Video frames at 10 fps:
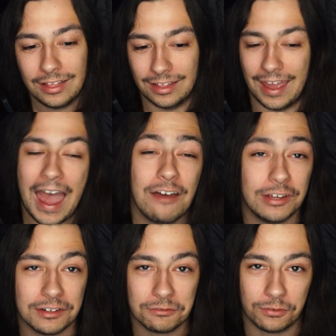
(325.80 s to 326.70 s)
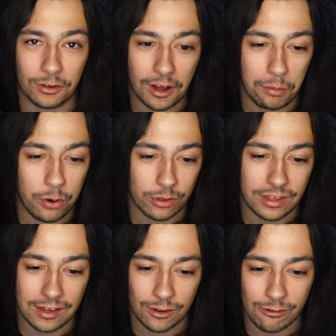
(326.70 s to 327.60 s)
They haven't for a couple
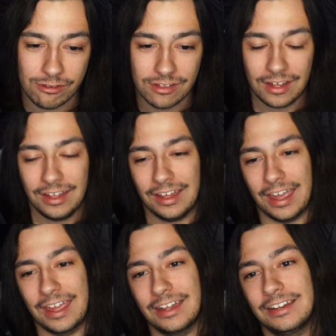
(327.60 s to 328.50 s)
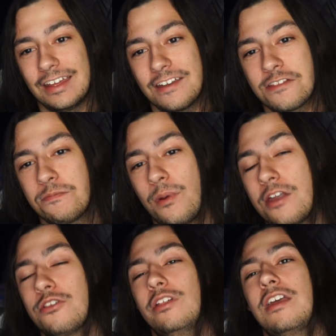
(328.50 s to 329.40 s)
years, and
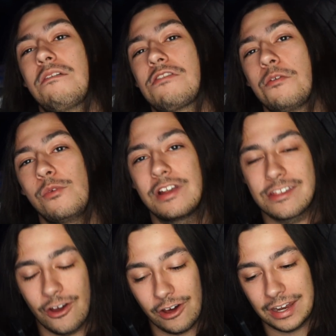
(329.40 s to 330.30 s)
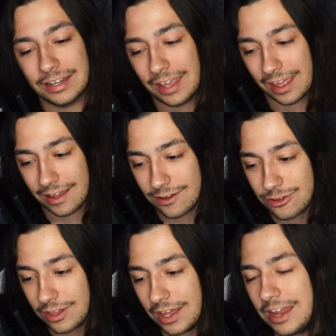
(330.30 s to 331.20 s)
especially if someone is
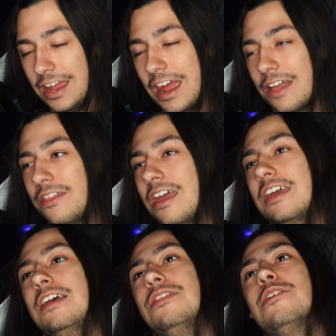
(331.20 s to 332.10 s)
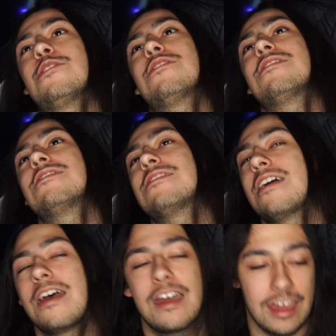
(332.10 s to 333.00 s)
unengaged and they get the
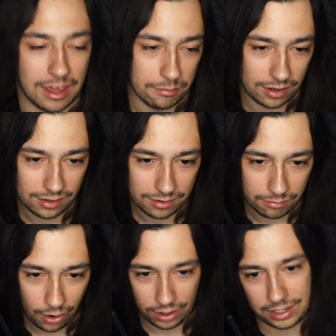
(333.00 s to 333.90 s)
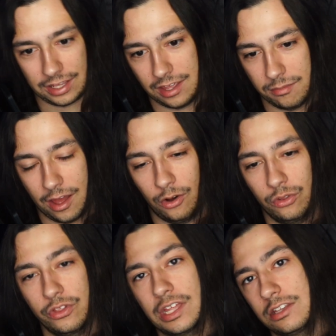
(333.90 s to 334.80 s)
same marketing email
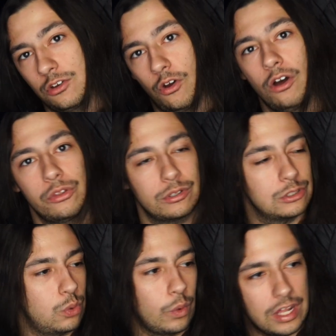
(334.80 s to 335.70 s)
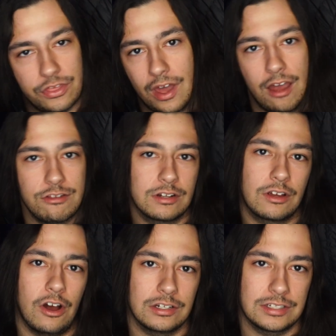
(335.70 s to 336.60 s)
that your other 20,000
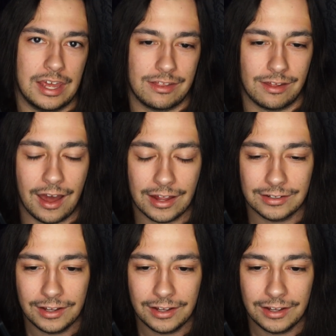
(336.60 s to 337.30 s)
contacts got,